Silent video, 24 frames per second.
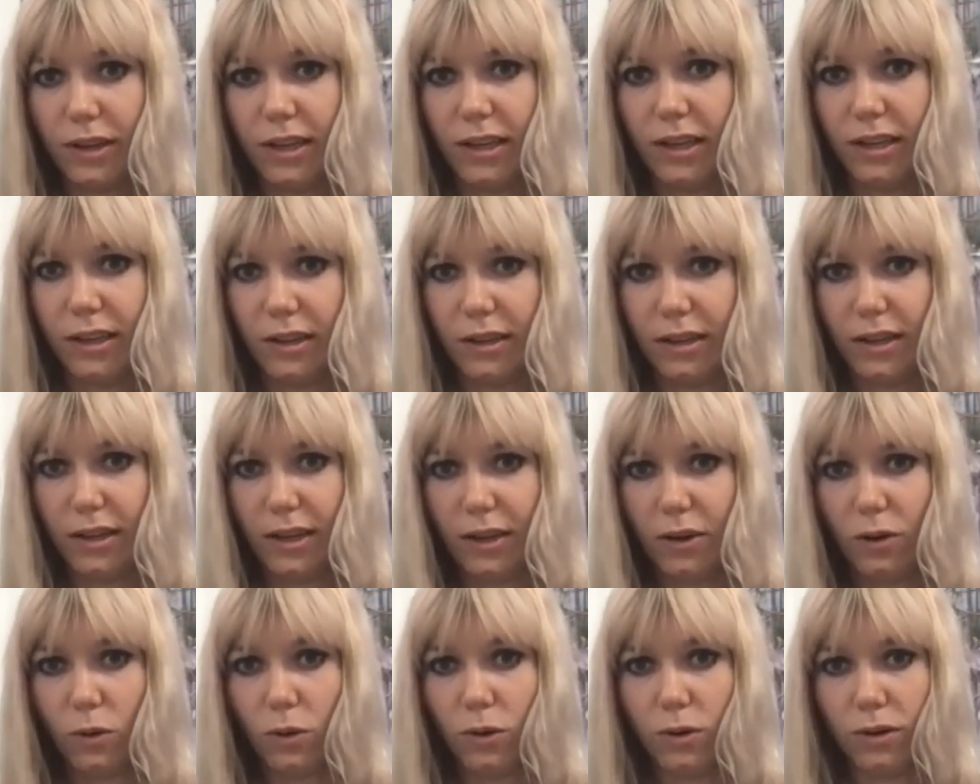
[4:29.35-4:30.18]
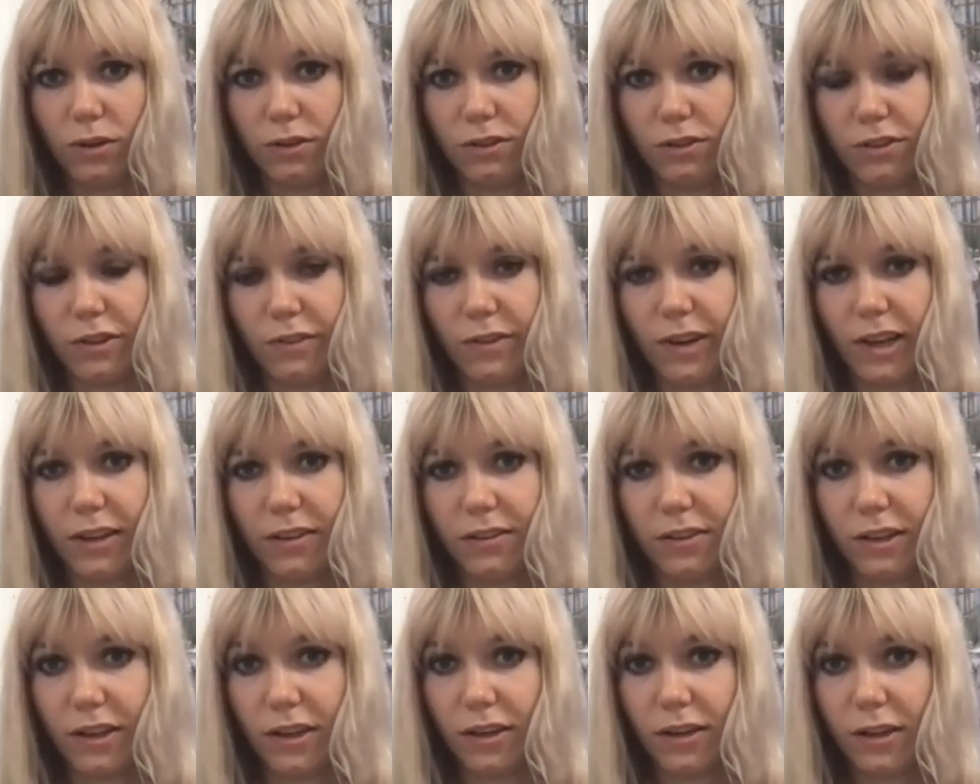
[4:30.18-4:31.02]
in August of
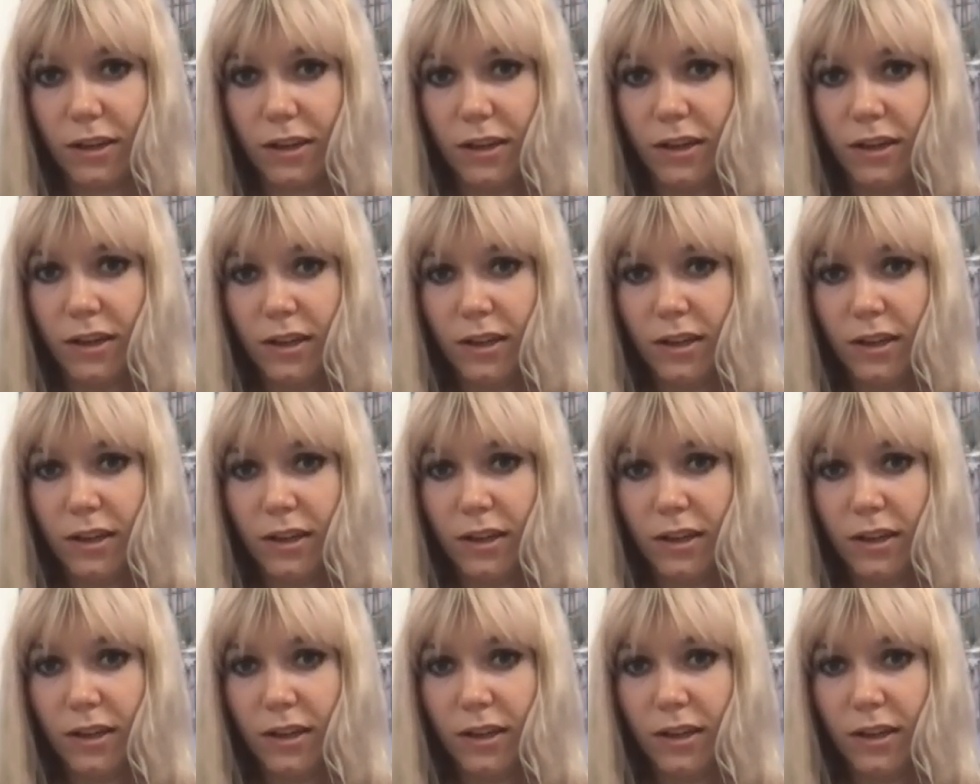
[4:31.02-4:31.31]
last year.